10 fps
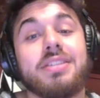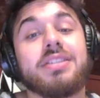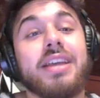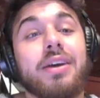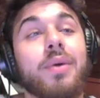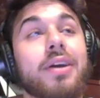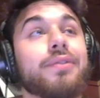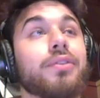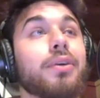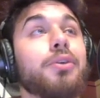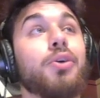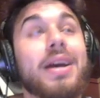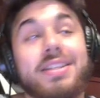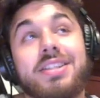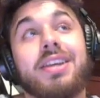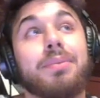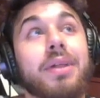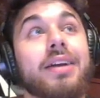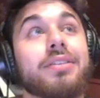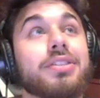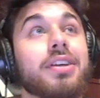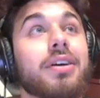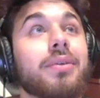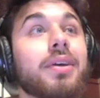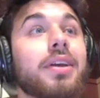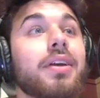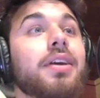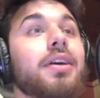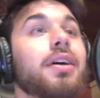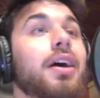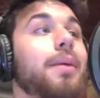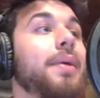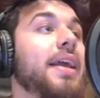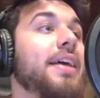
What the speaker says: to stay away from USC players. So, and